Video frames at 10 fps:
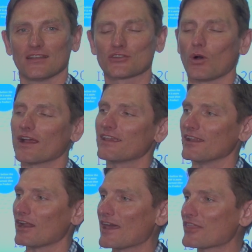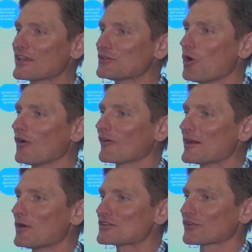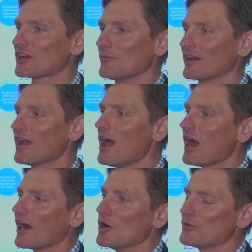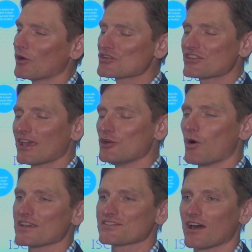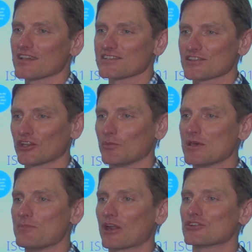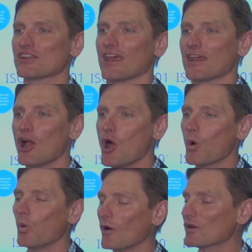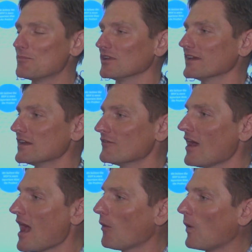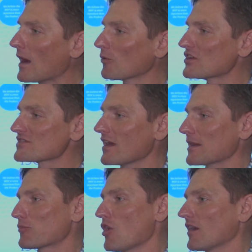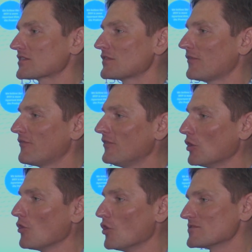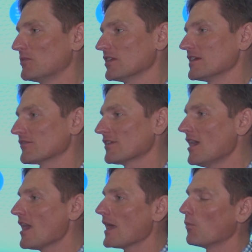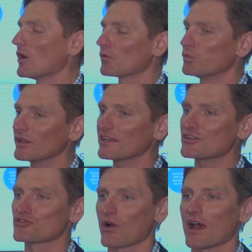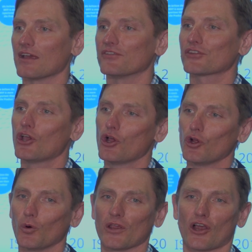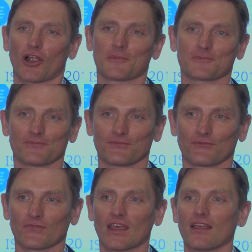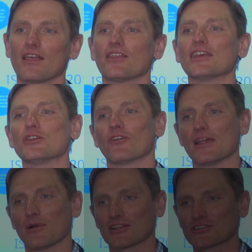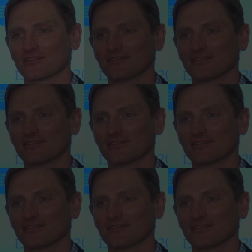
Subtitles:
So again, I thank you all very much for coming. I hope you understand who ISONAS is a little bit better today, what we believe, why we're designing products to fulfill those beliefs, and what really drives who we are. Thank you very much.